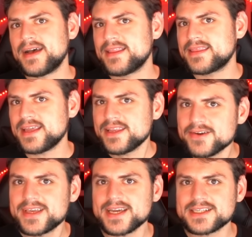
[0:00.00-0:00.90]
Then
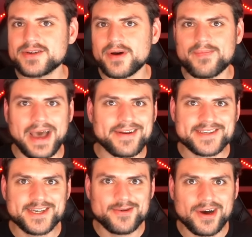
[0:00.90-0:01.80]
you get to about a
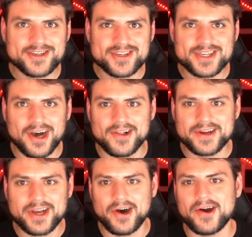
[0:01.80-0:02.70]

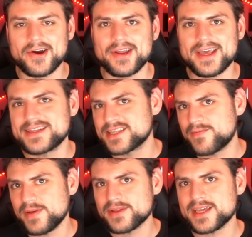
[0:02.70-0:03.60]
$200 card. And to the
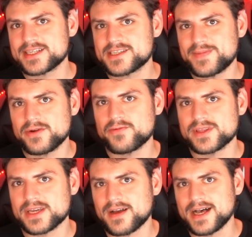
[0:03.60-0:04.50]
people that dispute
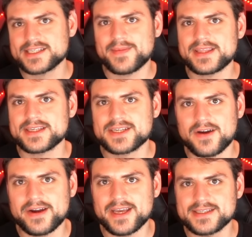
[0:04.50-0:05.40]
what the cost to make this
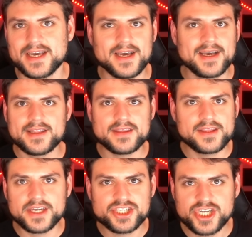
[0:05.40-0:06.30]
card is,
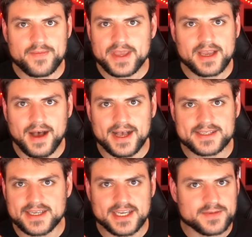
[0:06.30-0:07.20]
the shipping
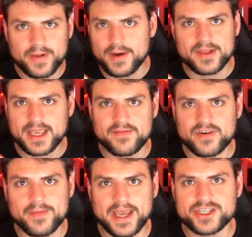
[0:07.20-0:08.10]
cost is public
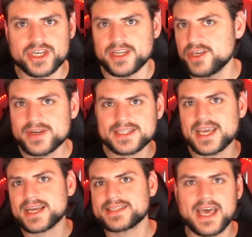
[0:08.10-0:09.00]
information. You can
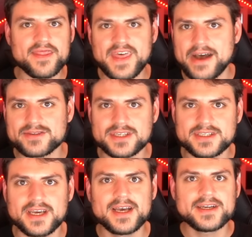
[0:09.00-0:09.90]
take a
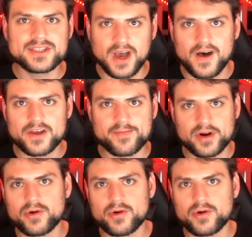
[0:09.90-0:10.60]
$10,000 per